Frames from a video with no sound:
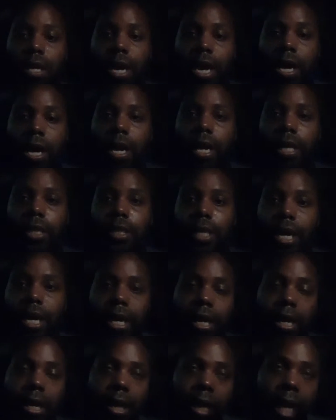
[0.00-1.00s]
And they said
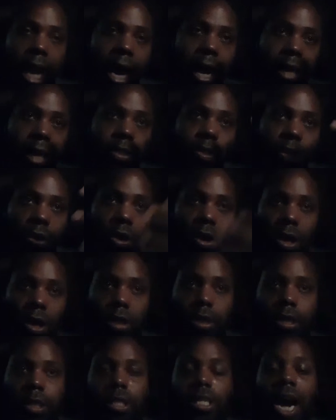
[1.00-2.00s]
it aligns all
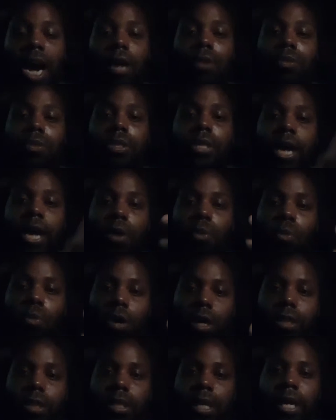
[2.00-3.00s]
the chakras at
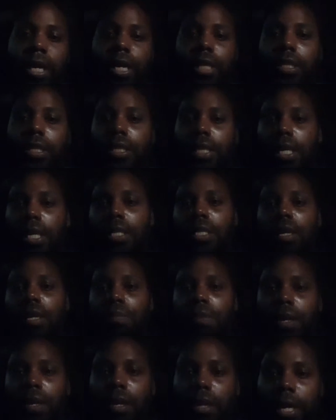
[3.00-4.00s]
once and it sends up
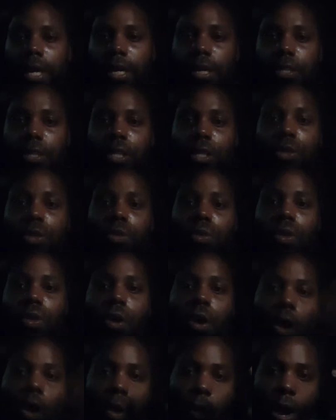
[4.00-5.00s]
the energy through the
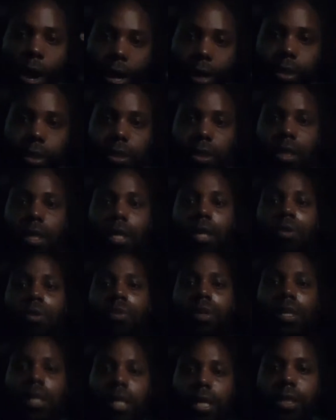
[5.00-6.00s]
coex,
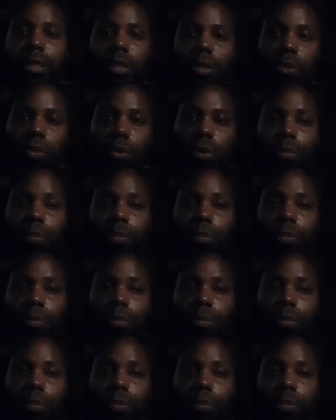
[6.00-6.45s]
releasing through the